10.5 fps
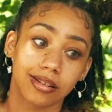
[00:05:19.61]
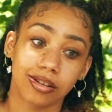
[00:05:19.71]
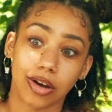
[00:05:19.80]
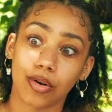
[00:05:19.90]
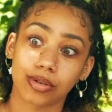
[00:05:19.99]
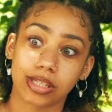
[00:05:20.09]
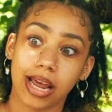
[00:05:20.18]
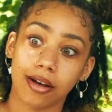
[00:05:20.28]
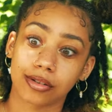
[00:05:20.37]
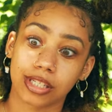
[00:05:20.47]
goes
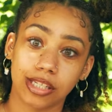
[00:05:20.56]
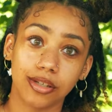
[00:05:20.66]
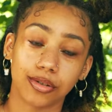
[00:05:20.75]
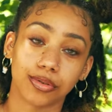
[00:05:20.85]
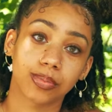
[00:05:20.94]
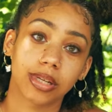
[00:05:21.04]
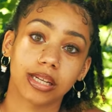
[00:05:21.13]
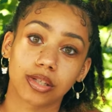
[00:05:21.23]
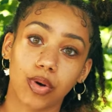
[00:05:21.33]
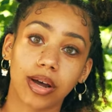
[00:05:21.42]
down to you
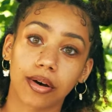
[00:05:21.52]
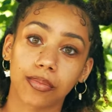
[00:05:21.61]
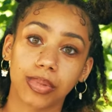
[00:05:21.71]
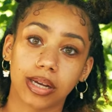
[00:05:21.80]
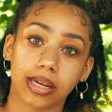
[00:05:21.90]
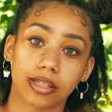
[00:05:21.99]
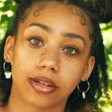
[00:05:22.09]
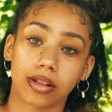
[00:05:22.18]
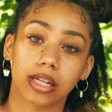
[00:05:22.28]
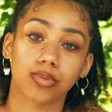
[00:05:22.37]
as well because
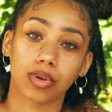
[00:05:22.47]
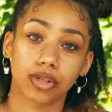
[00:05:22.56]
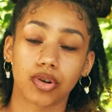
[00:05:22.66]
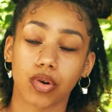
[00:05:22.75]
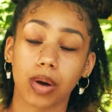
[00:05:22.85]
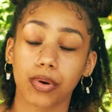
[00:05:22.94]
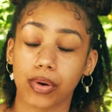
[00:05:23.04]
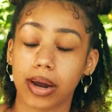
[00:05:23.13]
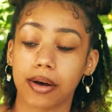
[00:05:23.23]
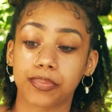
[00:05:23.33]
that's what you grew up
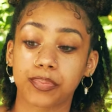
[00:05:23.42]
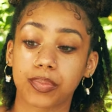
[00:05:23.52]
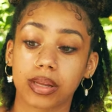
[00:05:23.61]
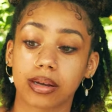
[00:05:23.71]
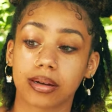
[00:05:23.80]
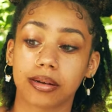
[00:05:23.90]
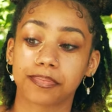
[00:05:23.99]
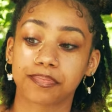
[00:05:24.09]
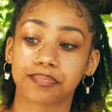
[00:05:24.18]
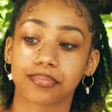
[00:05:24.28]
around.
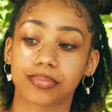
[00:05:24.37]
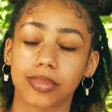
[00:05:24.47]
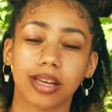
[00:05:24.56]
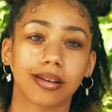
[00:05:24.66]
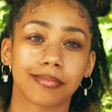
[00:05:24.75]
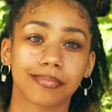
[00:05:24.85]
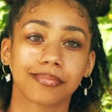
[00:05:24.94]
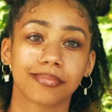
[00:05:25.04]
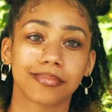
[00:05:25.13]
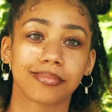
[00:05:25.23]
Yeah.
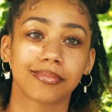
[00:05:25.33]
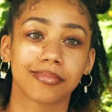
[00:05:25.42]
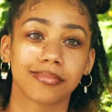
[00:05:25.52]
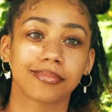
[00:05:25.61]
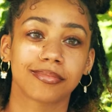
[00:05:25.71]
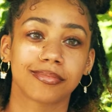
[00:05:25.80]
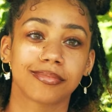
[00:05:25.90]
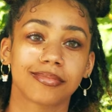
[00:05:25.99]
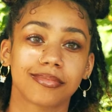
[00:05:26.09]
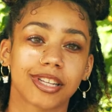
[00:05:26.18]

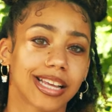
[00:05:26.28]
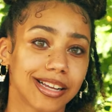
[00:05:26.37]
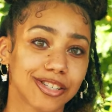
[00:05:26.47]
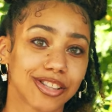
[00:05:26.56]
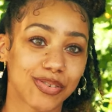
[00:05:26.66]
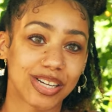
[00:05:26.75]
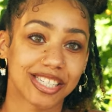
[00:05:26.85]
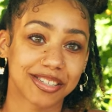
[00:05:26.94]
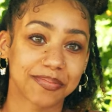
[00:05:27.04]
Did that answer the question?